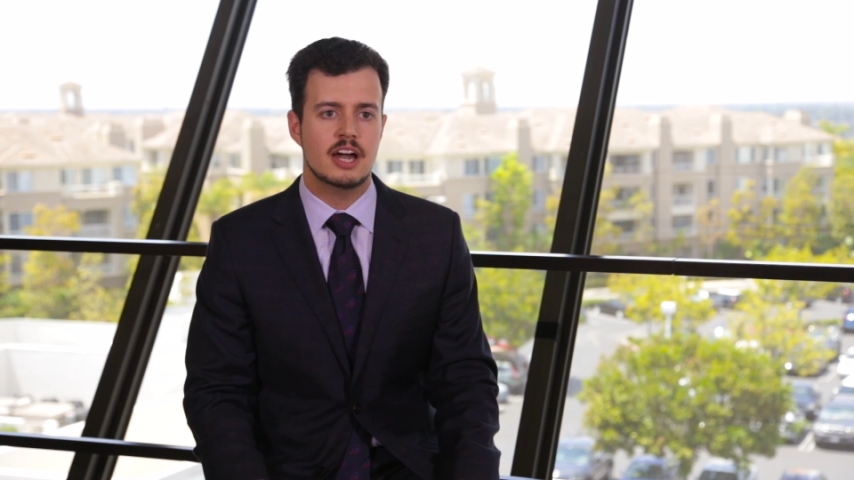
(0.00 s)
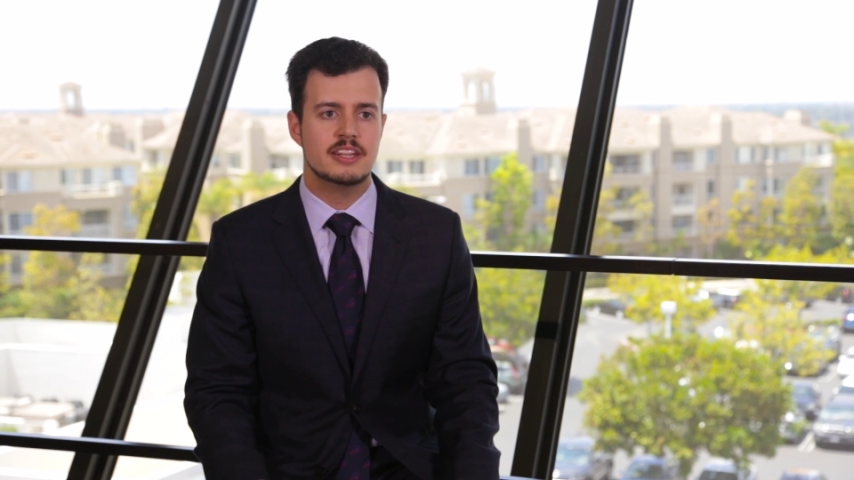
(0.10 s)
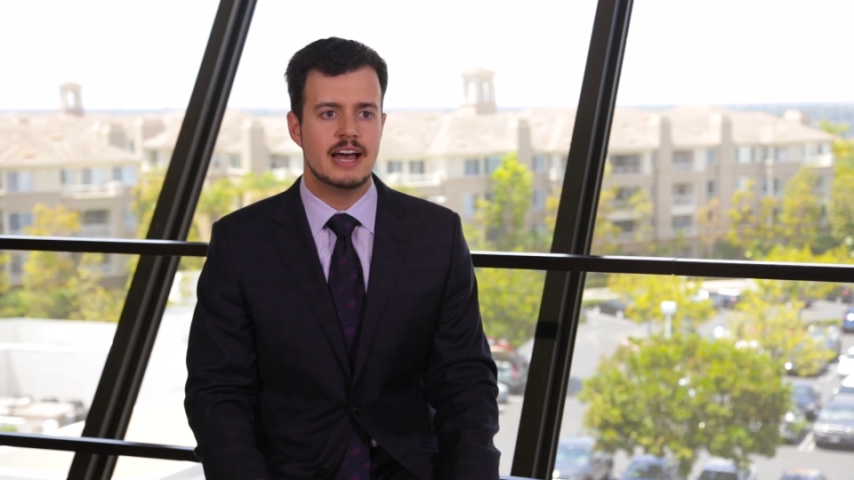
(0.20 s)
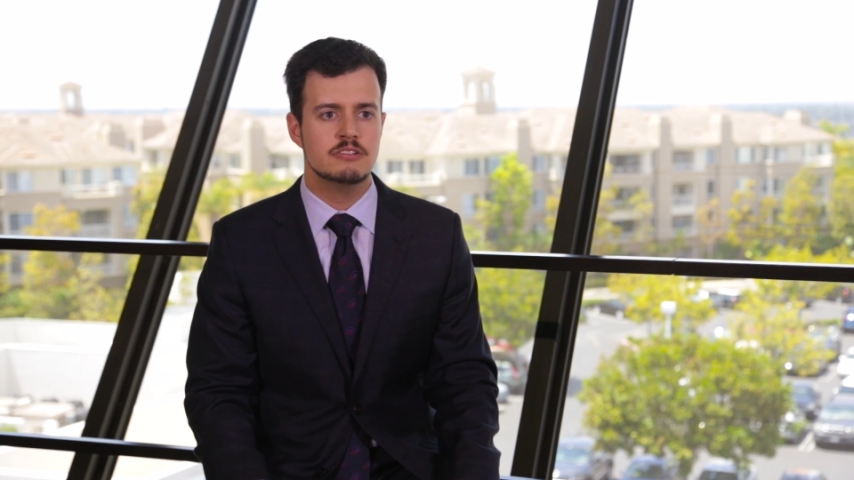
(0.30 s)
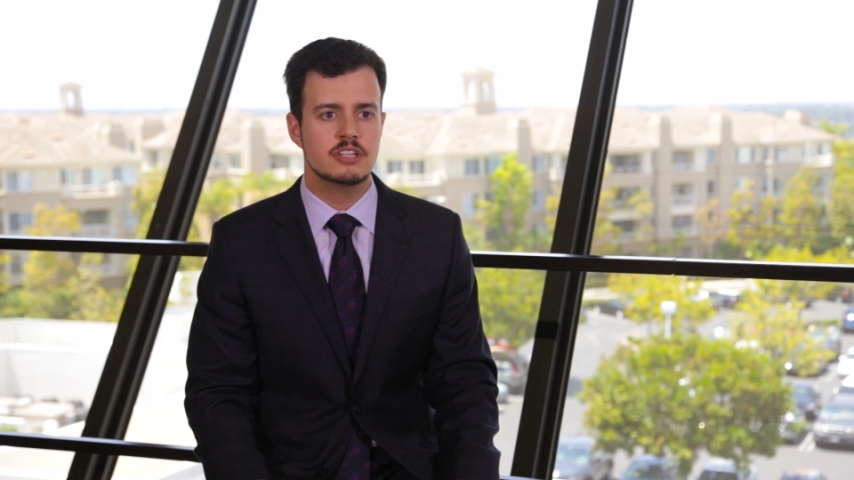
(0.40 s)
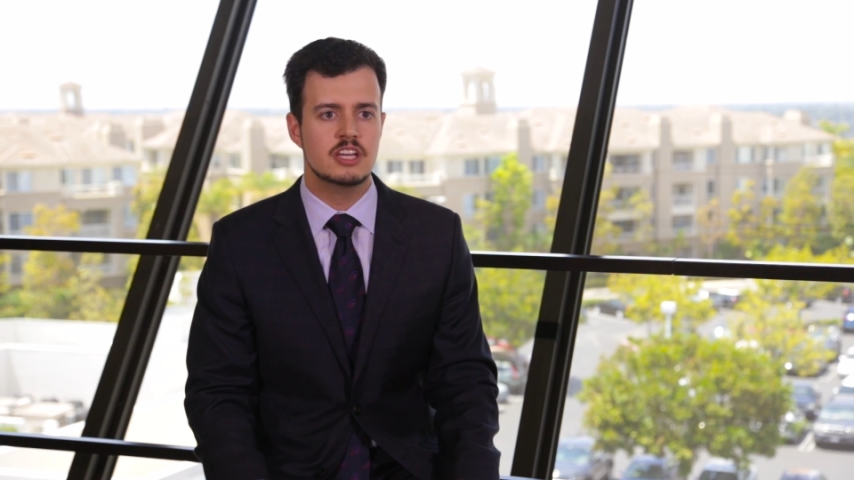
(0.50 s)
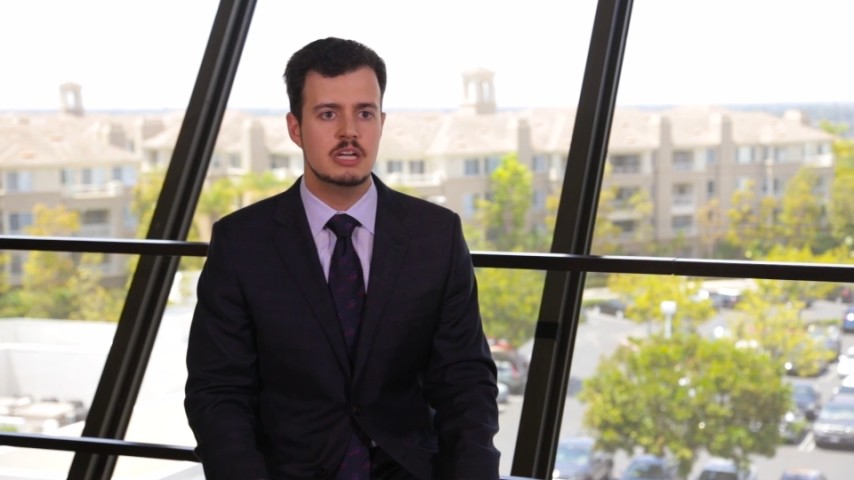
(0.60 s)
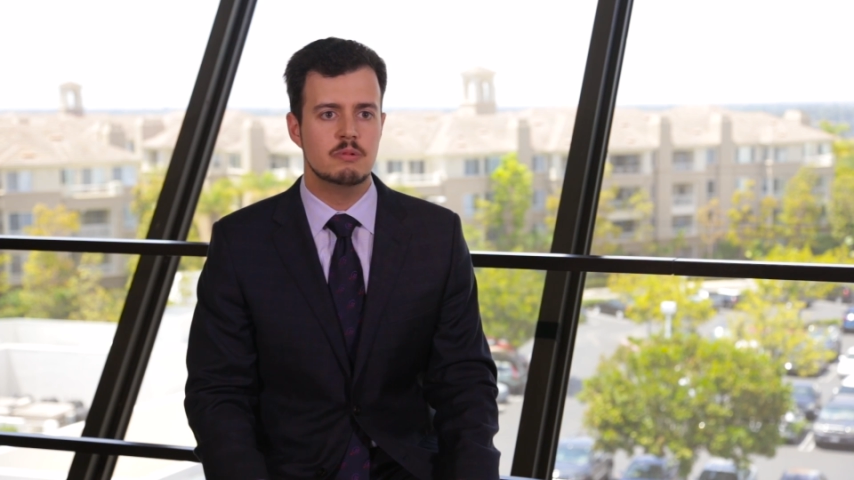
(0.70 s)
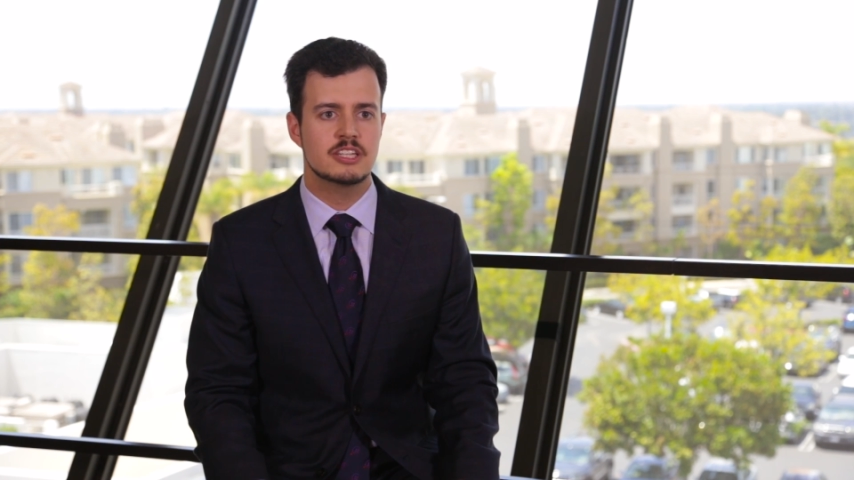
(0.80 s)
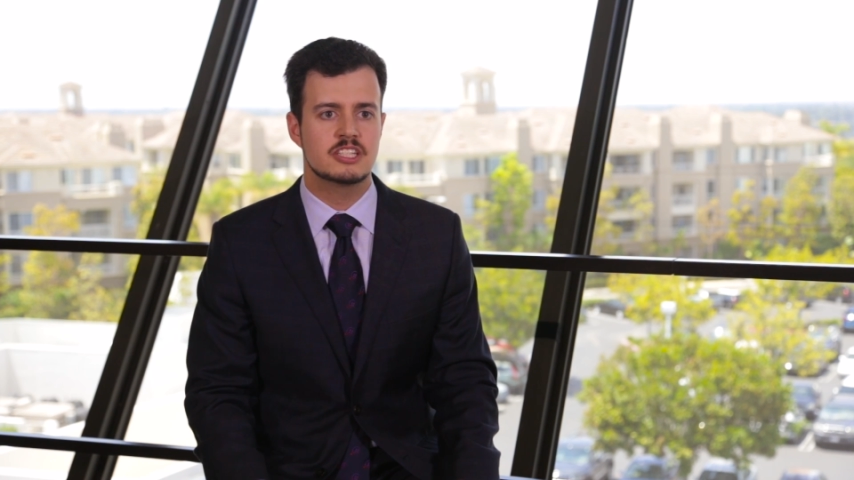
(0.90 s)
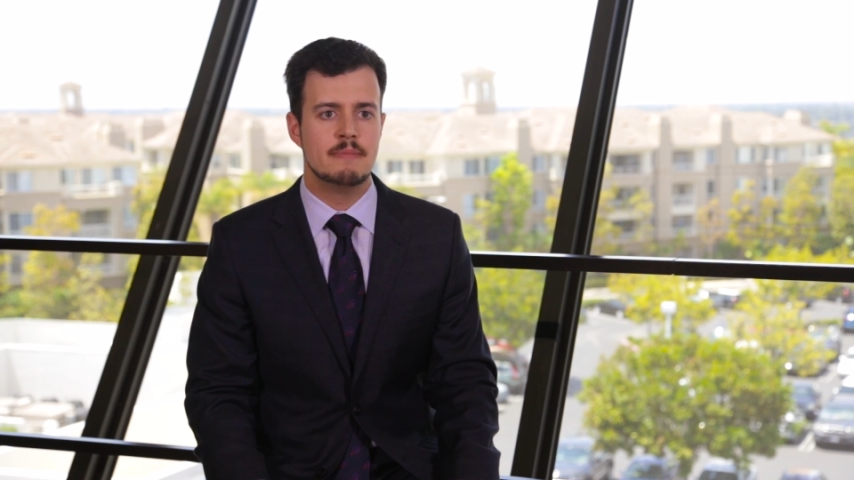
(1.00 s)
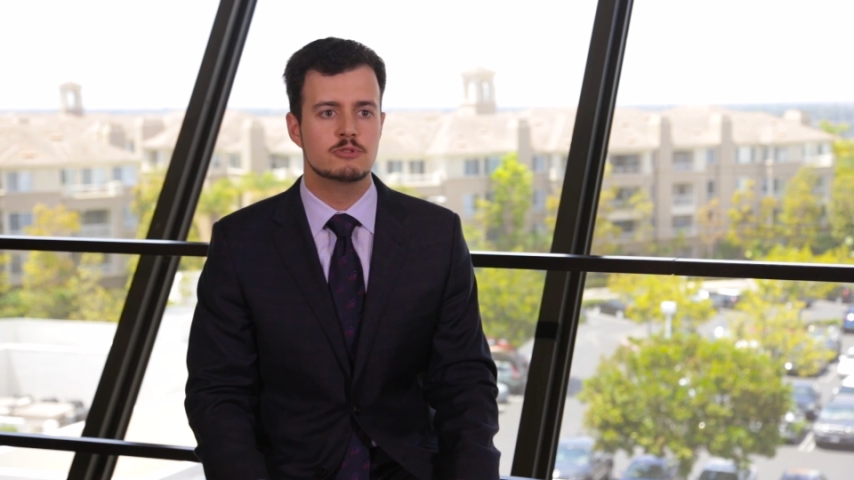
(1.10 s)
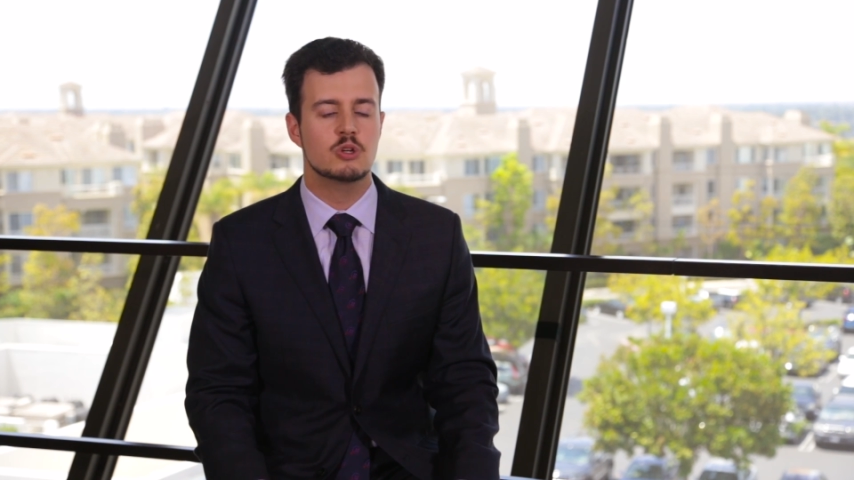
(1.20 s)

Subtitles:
announced that he would attempt